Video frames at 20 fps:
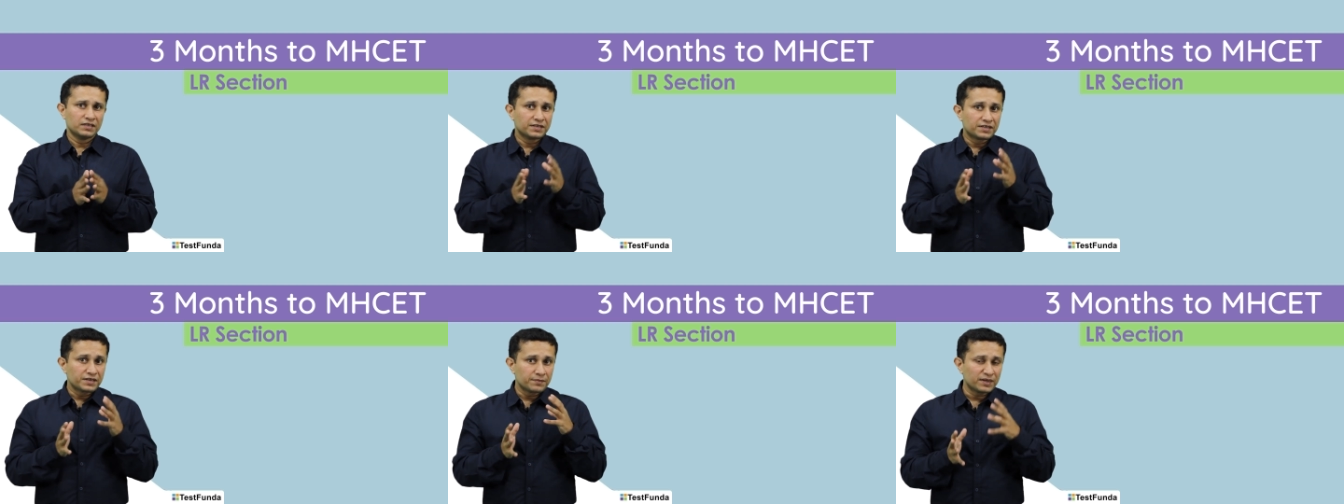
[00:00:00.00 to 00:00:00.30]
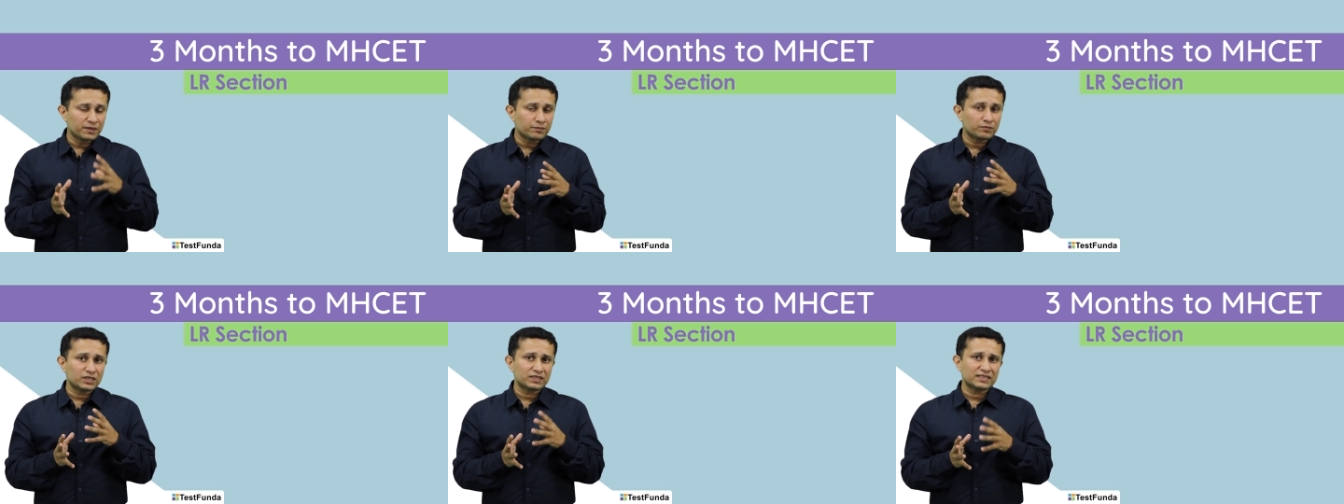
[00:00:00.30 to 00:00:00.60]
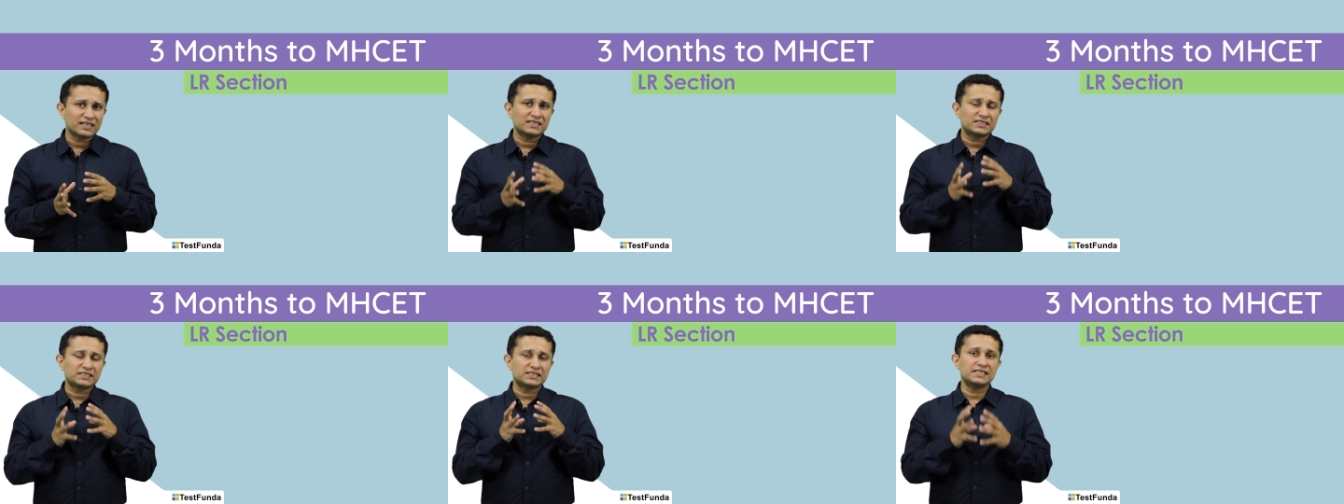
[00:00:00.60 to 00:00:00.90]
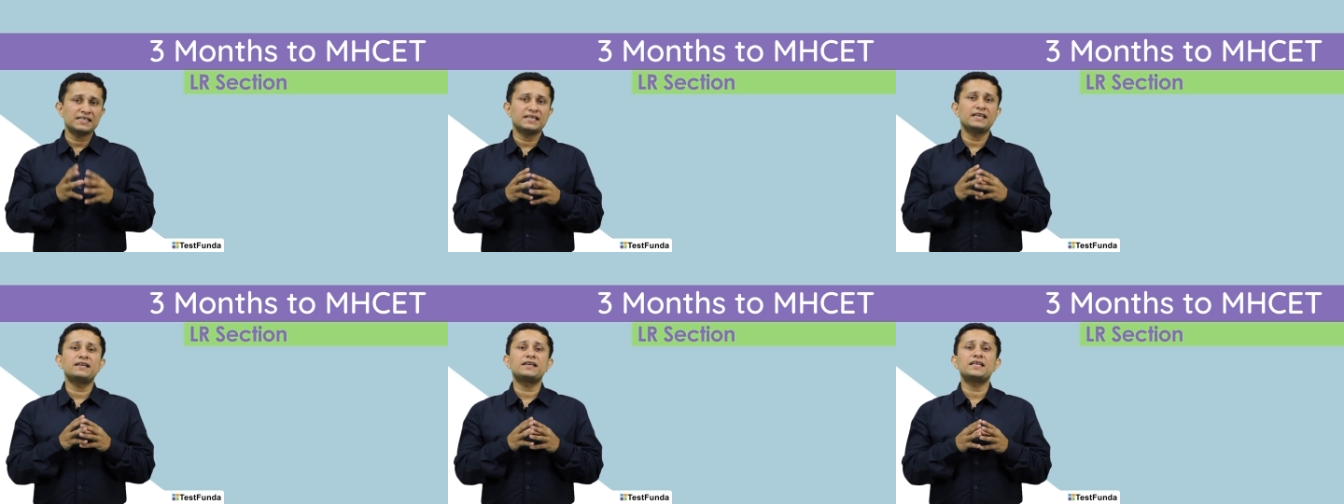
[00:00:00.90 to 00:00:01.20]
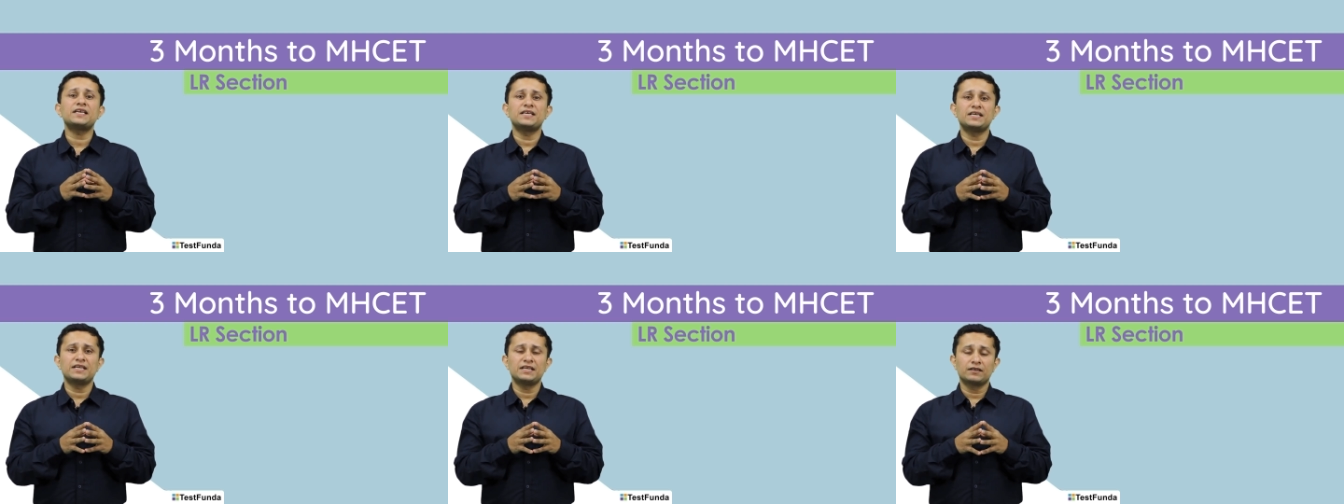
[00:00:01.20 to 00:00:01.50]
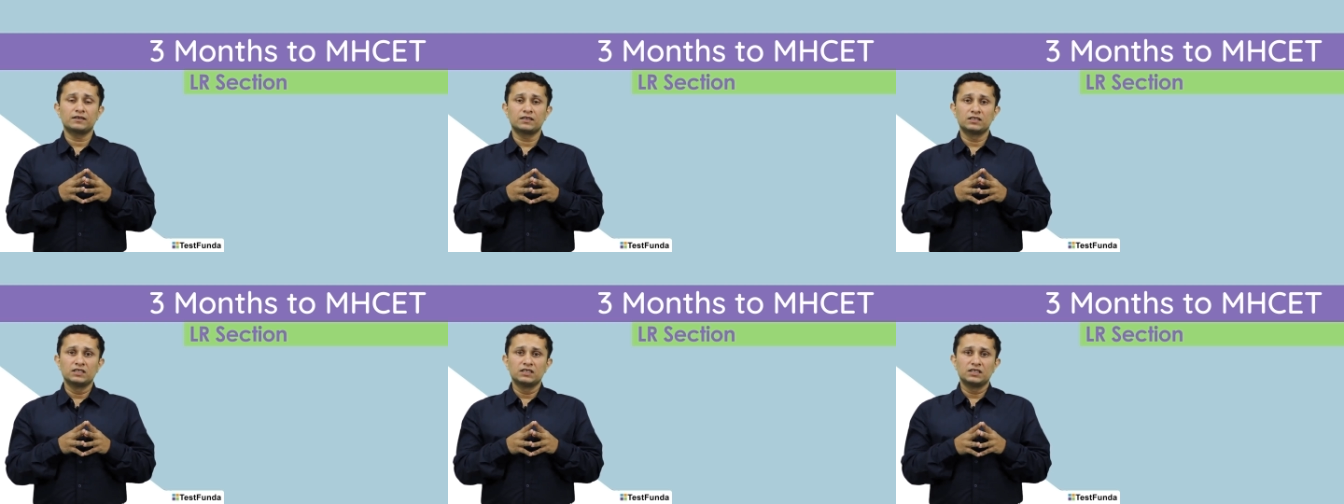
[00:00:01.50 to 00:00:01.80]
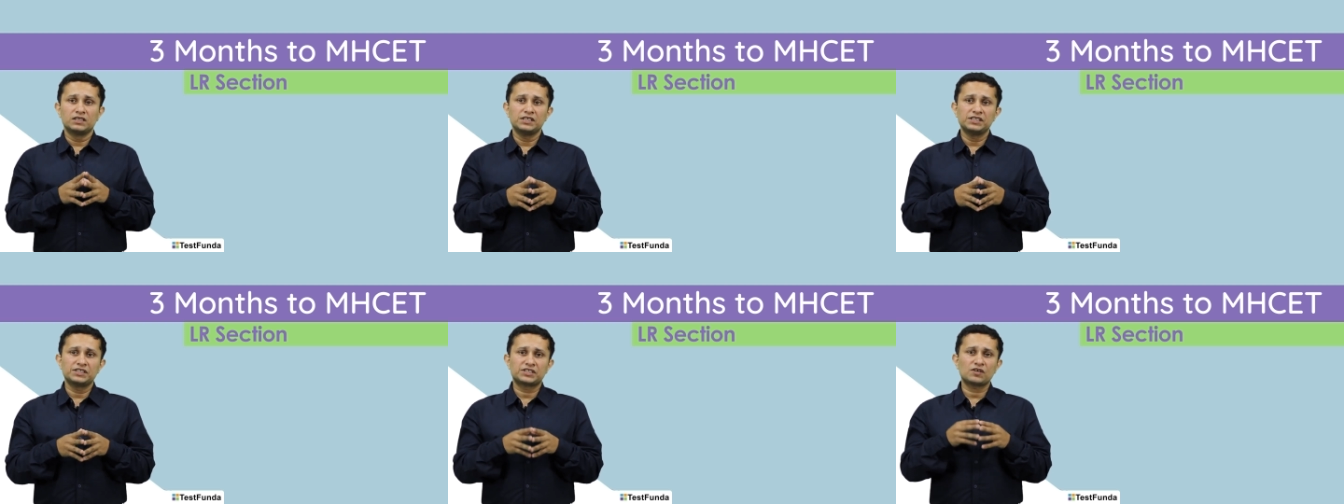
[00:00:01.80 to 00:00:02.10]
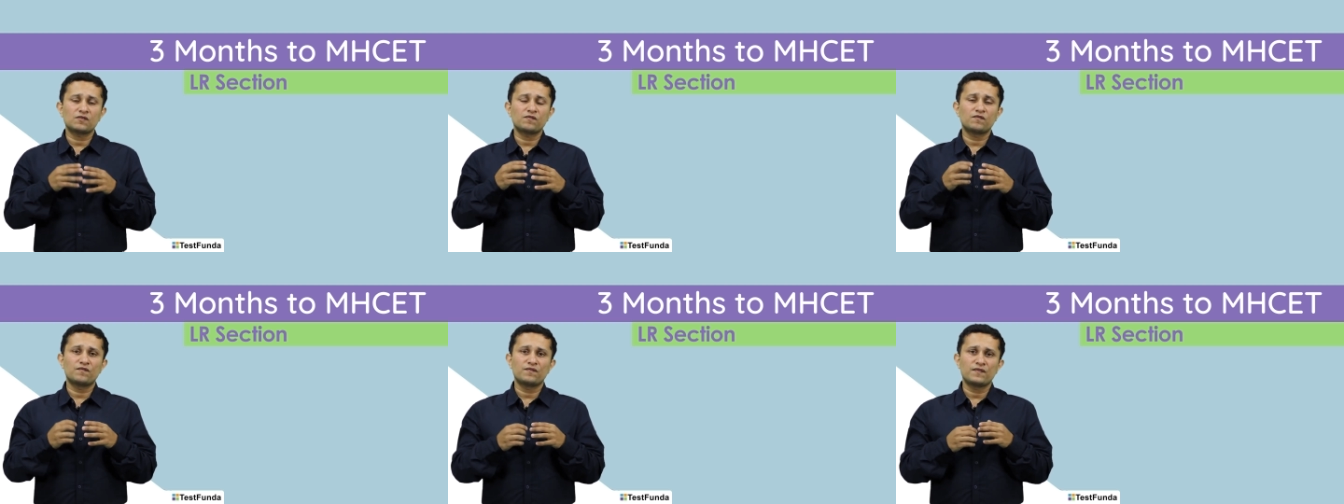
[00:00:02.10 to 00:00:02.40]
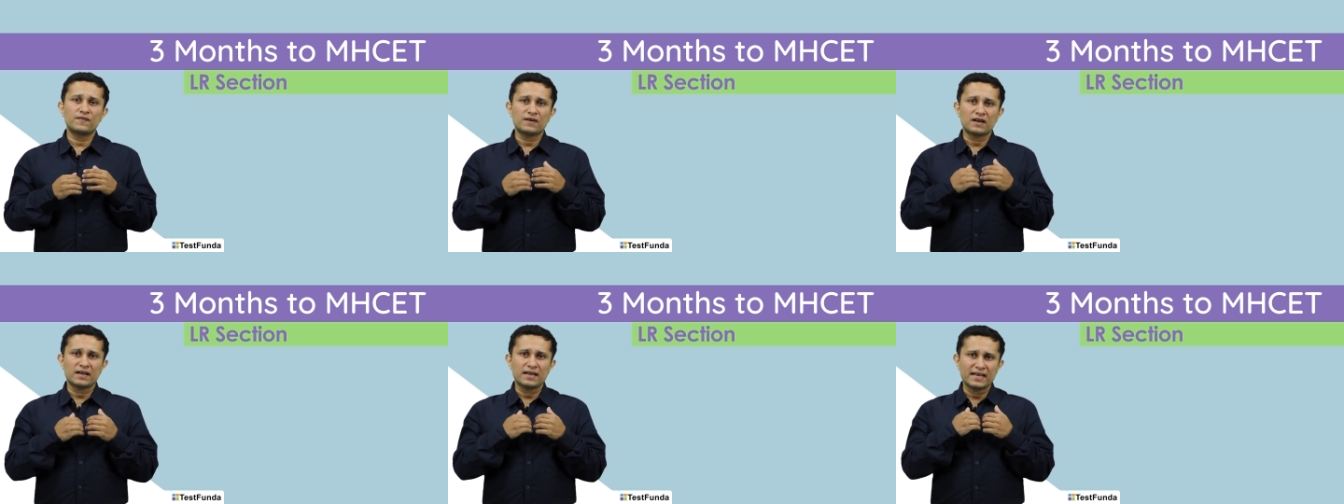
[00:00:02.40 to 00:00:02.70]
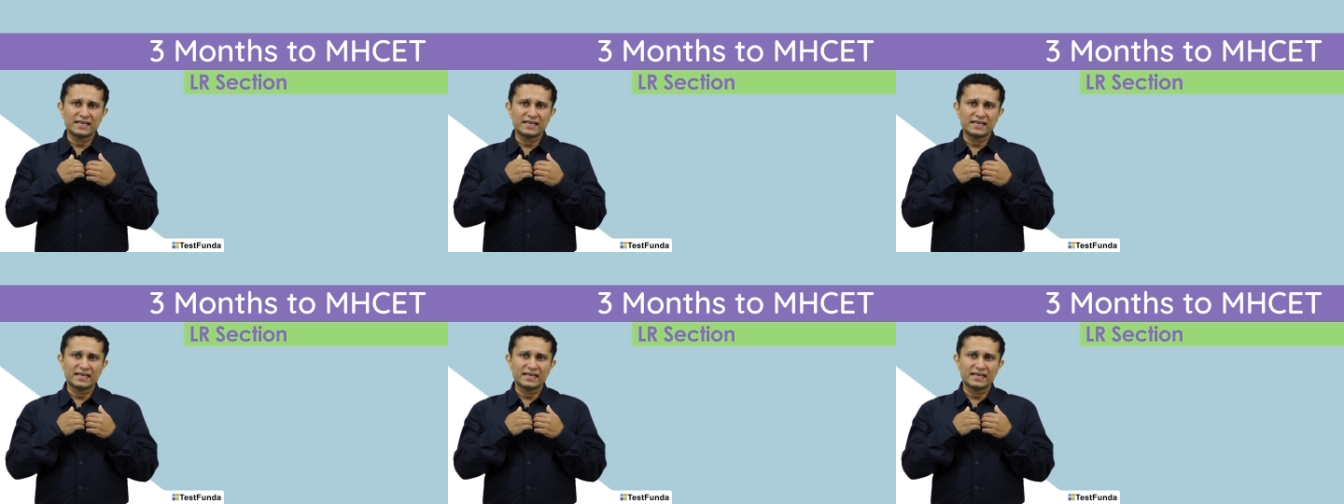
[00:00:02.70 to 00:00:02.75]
remember that CET is an